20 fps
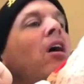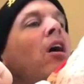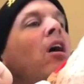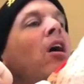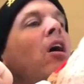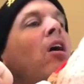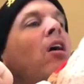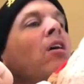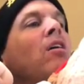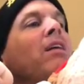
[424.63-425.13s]

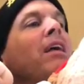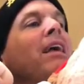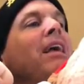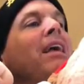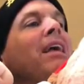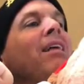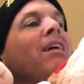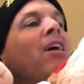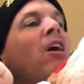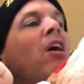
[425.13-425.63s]
All
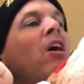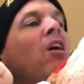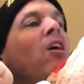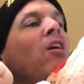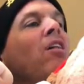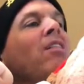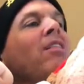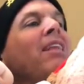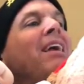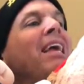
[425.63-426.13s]
he
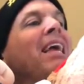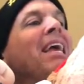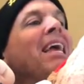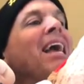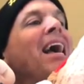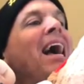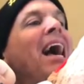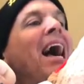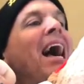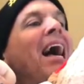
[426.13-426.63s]

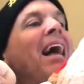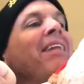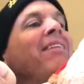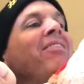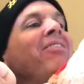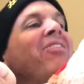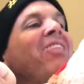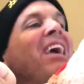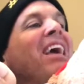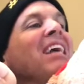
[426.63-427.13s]

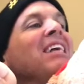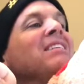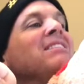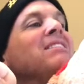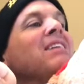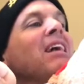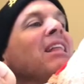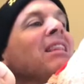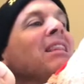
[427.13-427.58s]
had things